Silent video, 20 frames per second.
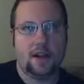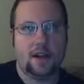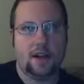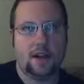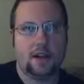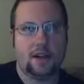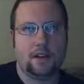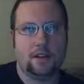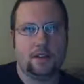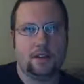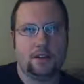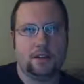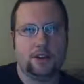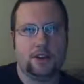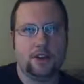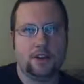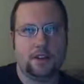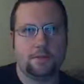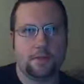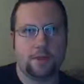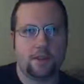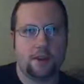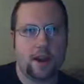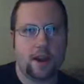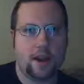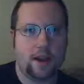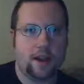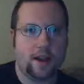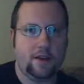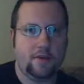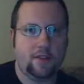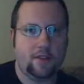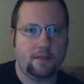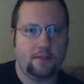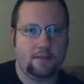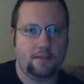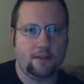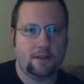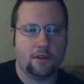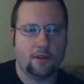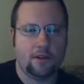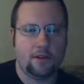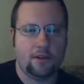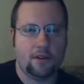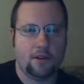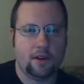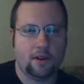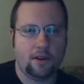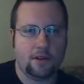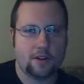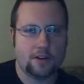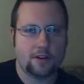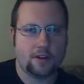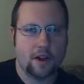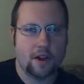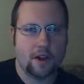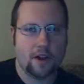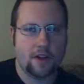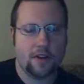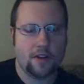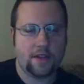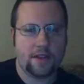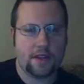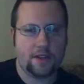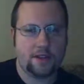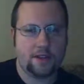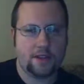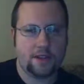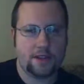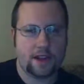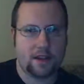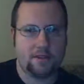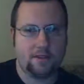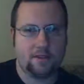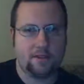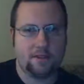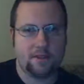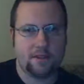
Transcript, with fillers: a Cheeseburger Eddie from The Longest Yard. I think that was his name.